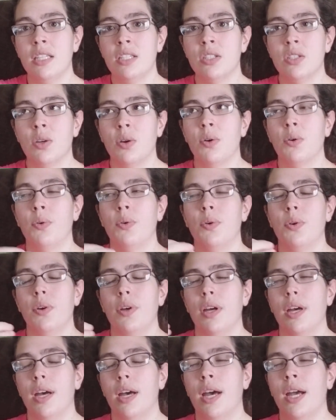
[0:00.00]
So
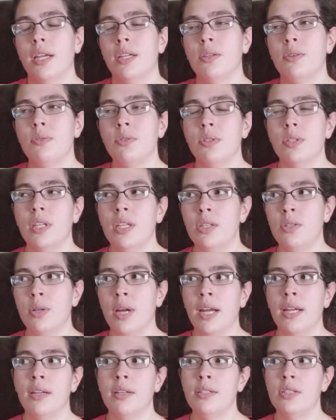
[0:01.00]
I usually
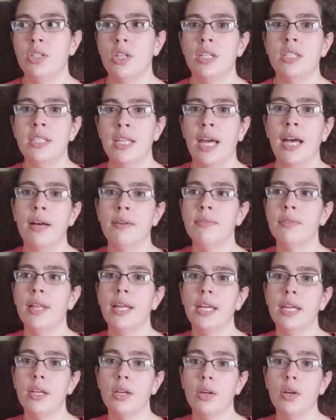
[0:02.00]
try to just have,
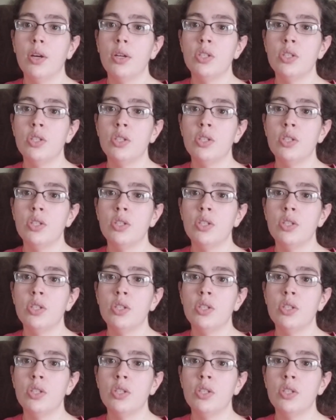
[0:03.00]
like,